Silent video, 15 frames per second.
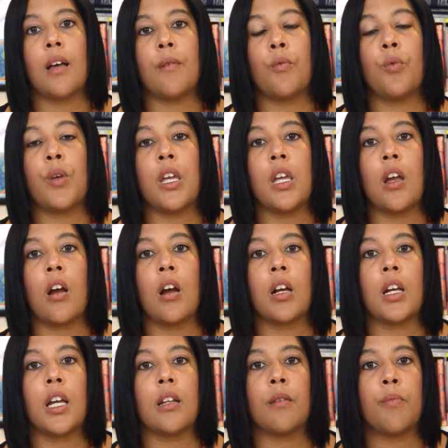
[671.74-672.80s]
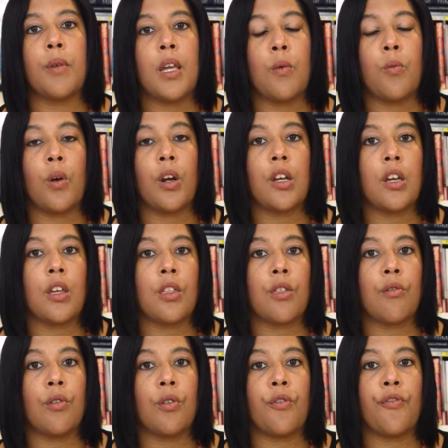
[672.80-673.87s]
We are going to be working
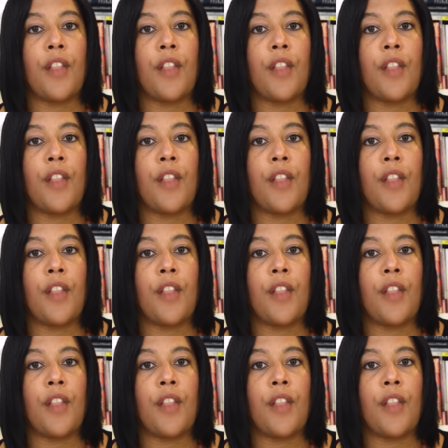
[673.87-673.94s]
through